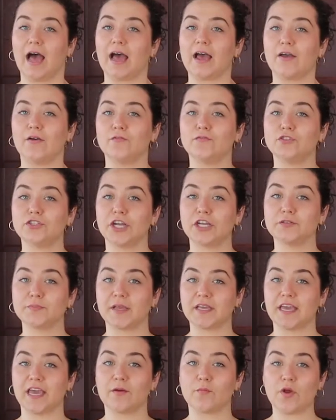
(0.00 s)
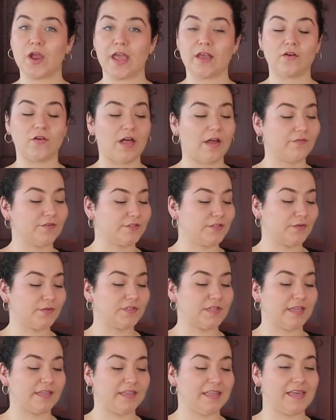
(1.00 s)
I've changed my camera angle ever so
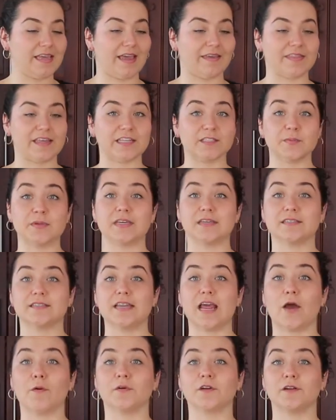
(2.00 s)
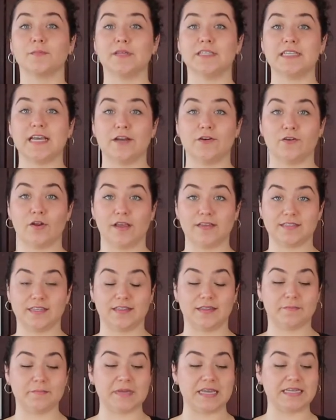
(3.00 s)
slightly, and that's because now we're gonna be
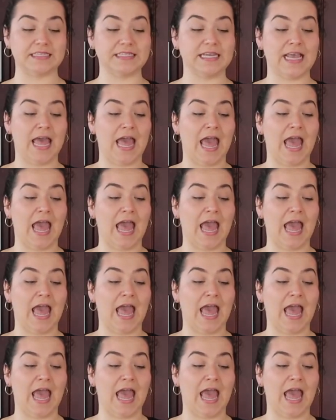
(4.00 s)
tenderizing the meat.